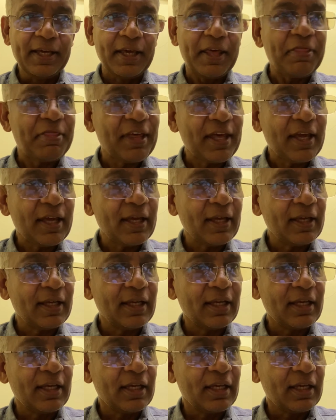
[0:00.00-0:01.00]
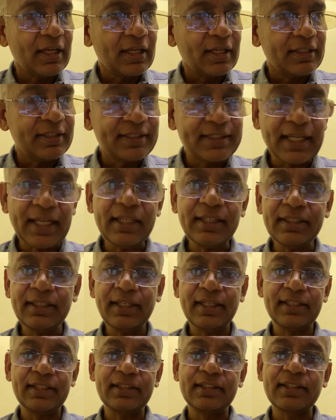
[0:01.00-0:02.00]
they
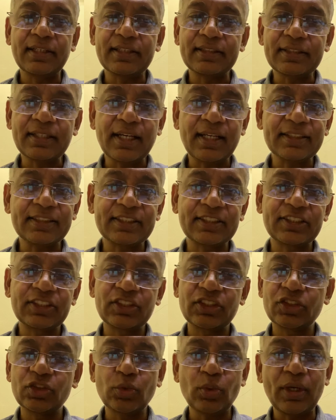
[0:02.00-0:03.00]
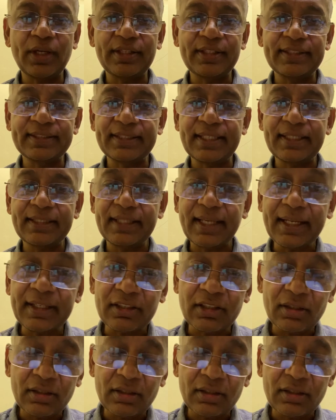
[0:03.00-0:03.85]
delegate their tasks to others, and that,